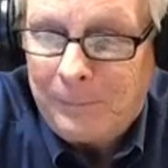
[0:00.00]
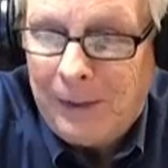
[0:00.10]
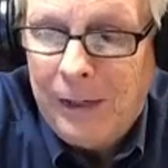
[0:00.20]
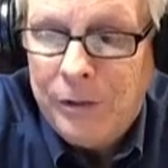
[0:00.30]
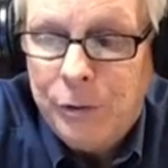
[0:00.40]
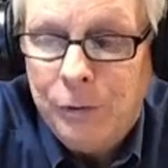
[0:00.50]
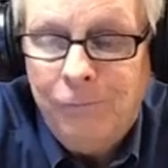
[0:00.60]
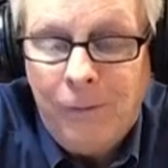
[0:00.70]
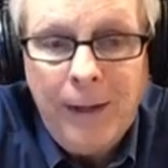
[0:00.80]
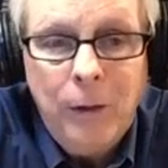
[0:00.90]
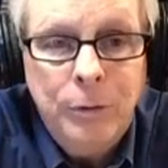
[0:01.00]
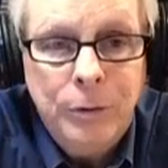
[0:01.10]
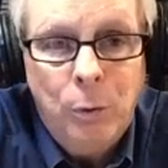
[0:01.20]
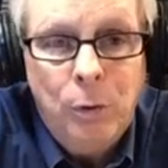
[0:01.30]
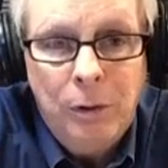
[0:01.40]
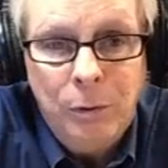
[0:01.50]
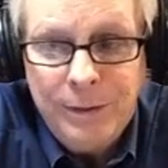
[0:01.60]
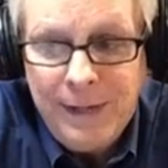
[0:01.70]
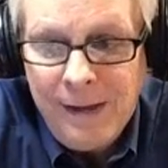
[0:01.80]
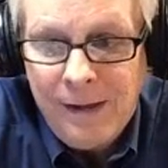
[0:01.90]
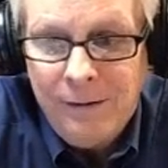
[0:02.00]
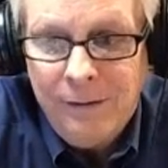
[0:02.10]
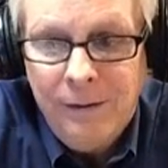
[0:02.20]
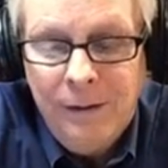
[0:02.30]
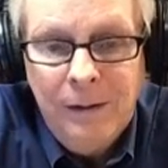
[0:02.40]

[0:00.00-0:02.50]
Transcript: As your FICO score goes down,